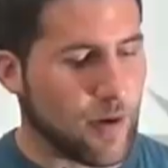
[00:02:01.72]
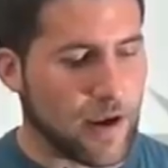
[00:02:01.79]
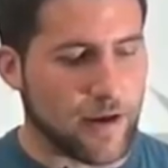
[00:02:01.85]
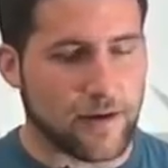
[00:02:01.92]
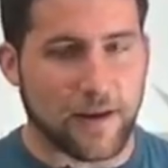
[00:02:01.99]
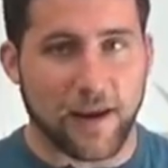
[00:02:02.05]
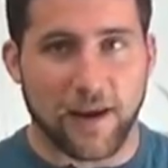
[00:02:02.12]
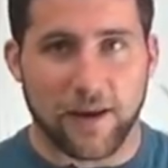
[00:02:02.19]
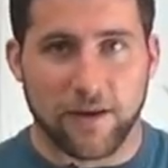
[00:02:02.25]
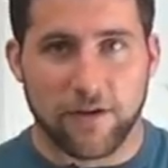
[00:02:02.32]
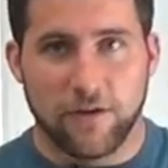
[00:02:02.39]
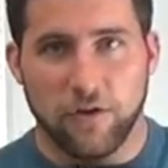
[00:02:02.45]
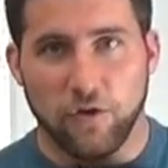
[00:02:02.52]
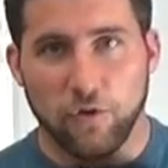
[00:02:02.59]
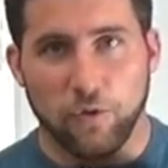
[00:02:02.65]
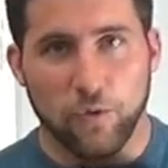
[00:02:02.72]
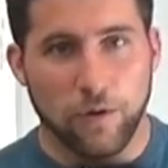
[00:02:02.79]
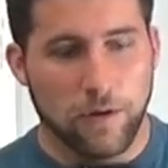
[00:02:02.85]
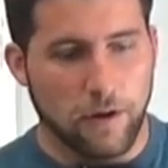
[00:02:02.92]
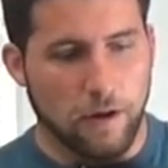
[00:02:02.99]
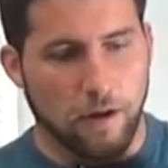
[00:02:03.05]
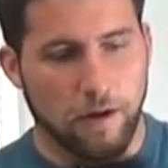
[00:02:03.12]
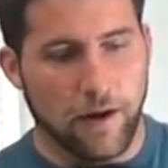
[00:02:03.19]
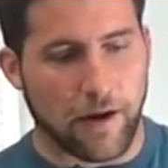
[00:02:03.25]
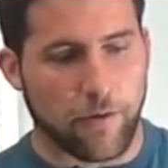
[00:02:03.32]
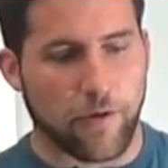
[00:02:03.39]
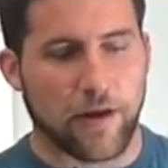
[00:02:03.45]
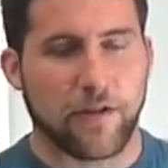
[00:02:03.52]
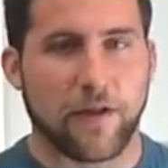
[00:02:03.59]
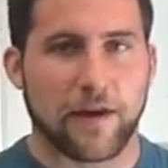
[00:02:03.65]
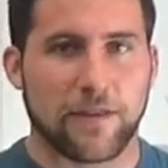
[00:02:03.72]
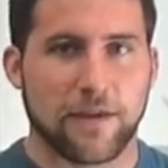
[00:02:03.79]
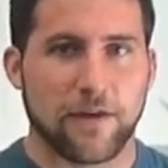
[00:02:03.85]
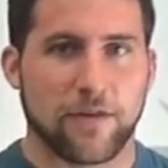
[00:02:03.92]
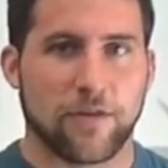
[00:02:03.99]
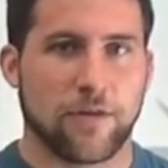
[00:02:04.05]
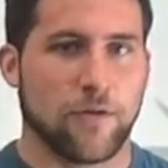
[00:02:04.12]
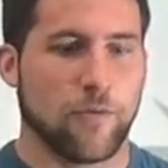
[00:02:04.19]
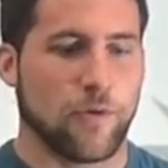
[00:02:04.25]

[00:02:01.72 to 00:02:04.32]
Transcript: paint into an area like this,